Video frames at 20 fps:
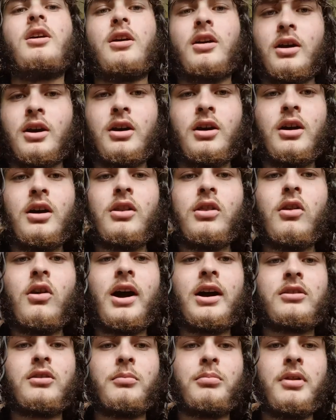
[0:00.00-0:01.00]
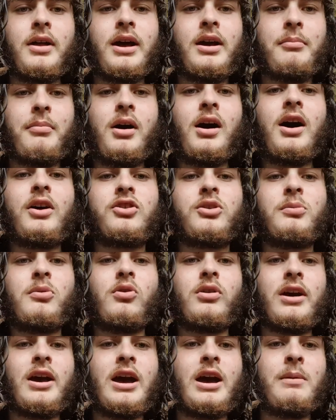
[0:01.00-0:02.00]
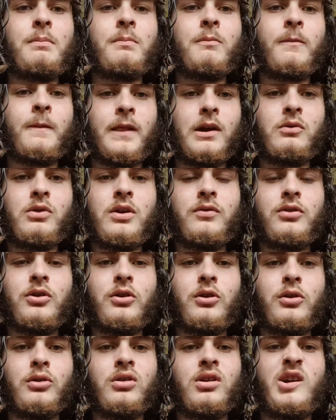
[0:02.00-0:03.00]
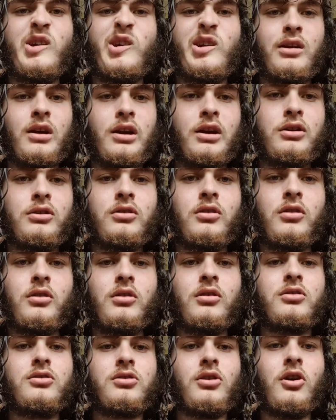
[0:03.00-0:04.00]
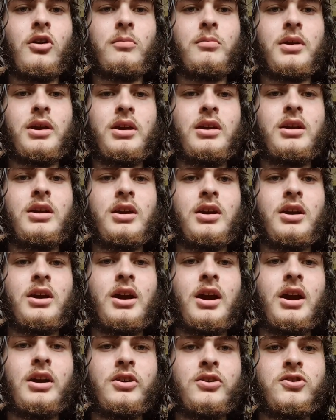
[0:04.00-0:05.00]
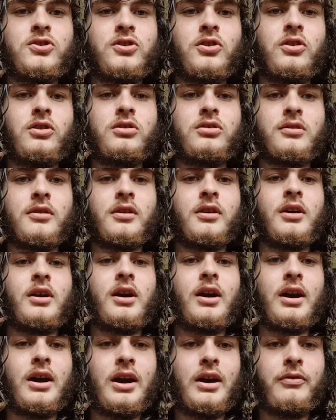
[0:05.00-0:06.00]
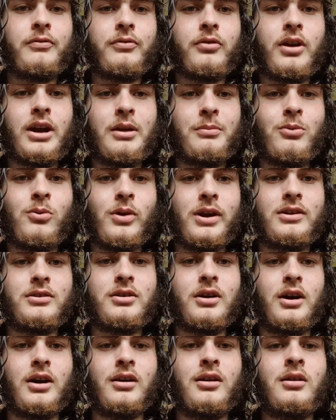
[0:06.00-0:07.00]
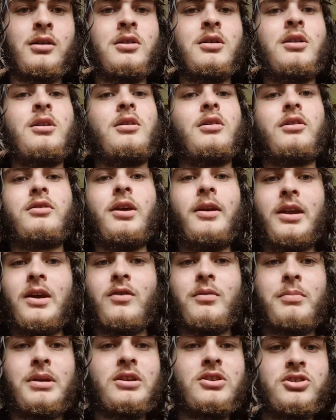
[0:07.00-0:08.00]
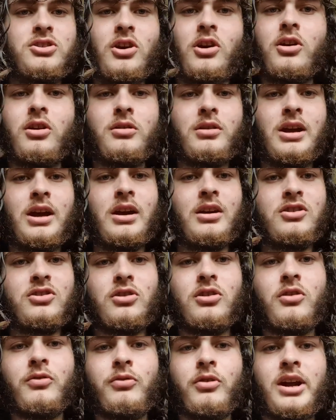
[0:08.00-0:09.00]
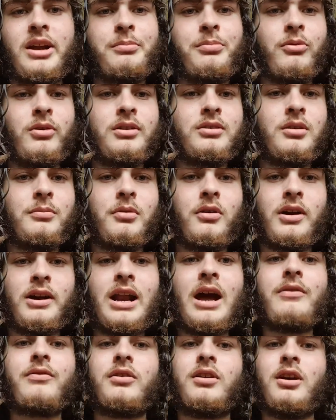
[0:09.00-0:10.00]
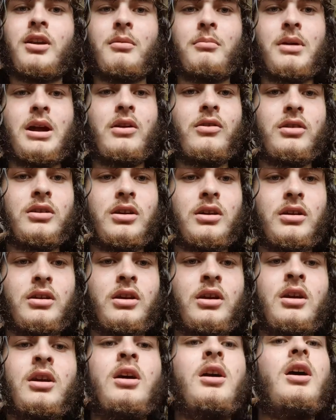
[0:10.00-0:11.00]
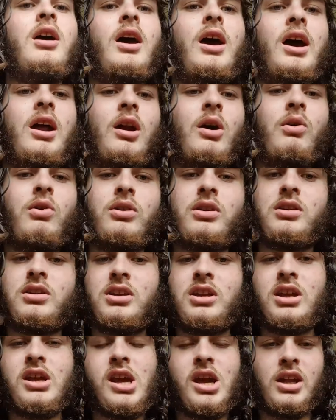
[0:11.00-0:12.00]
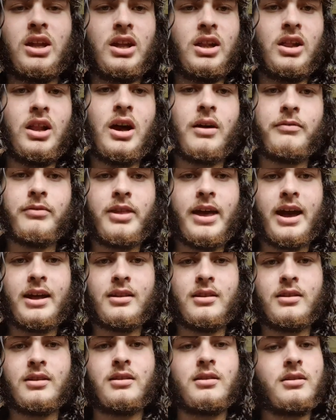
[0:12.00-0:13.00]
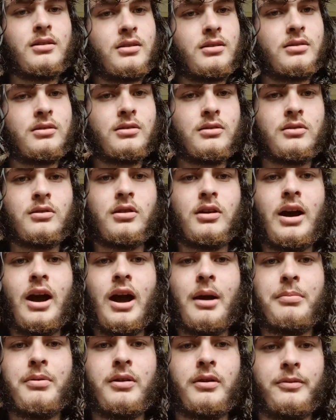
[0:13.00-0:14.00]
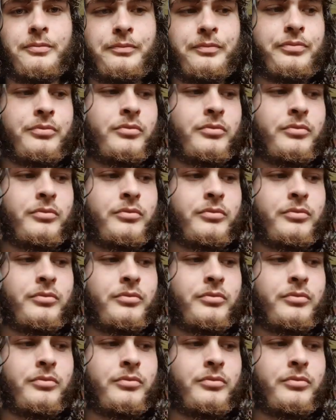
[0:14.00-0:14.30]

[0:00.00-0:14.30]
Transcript: And I'd like to play a basketball game with you. And you show me how to shoot a three-pointer. Because I've never been showed how to shoot a three-pointer by an African-American. And I would dearly love that to happen.